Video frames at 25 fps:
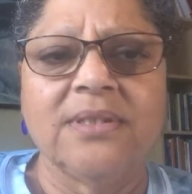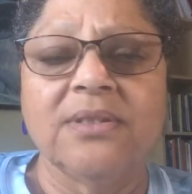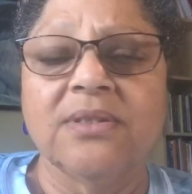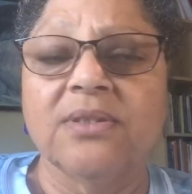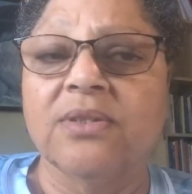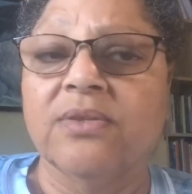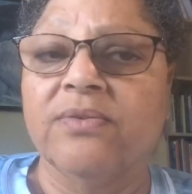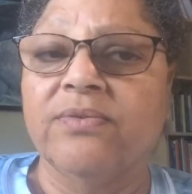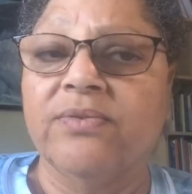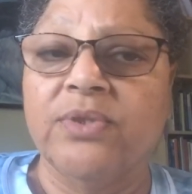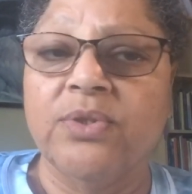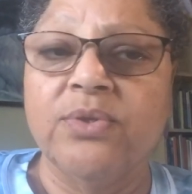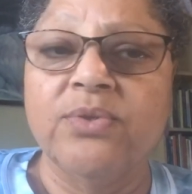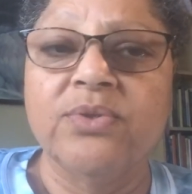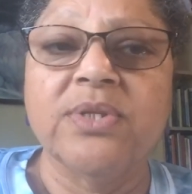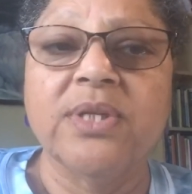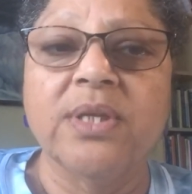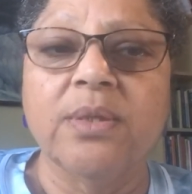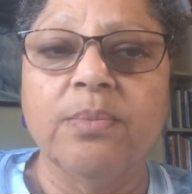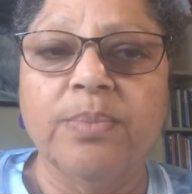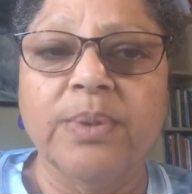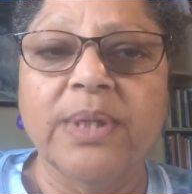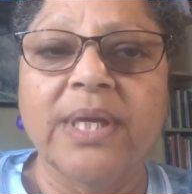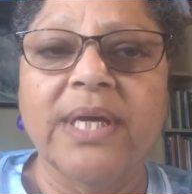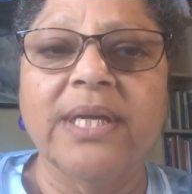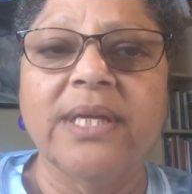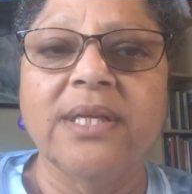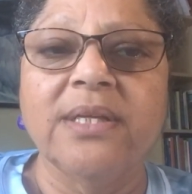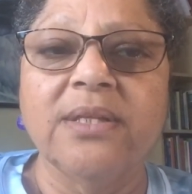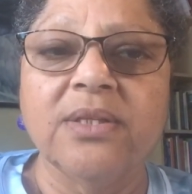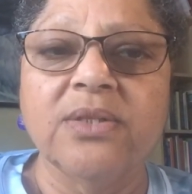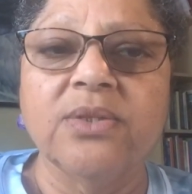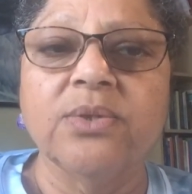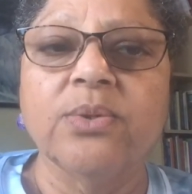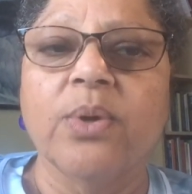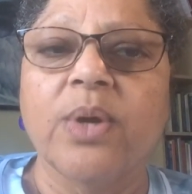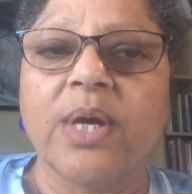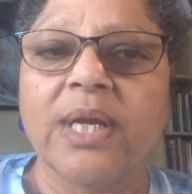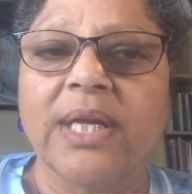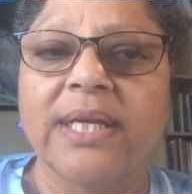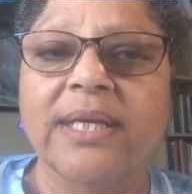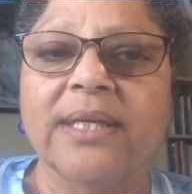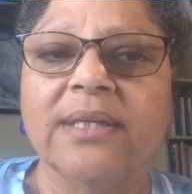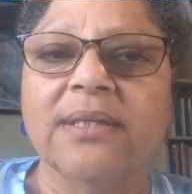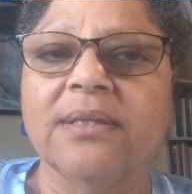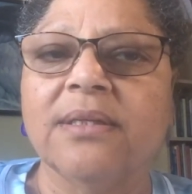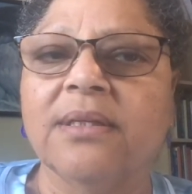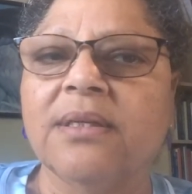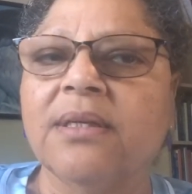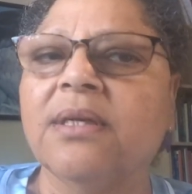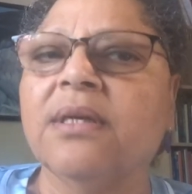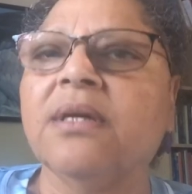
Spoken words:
So if you see blood in the toilet,